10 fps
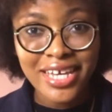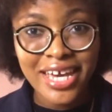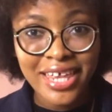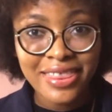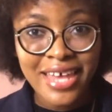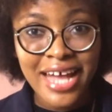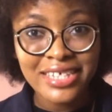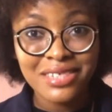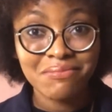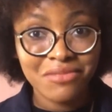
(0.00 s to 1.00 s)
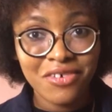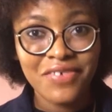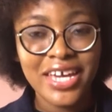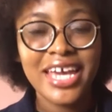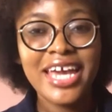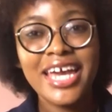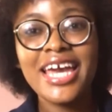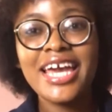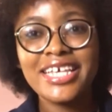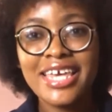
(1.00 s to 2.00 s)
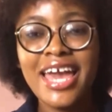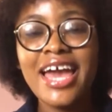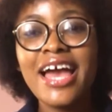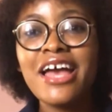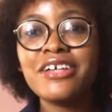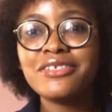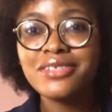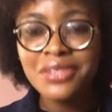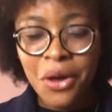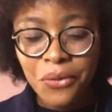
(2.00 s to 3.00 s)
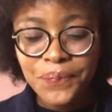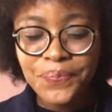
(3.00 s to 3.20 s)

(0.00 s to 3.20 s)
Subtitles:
in that movie, yeah. So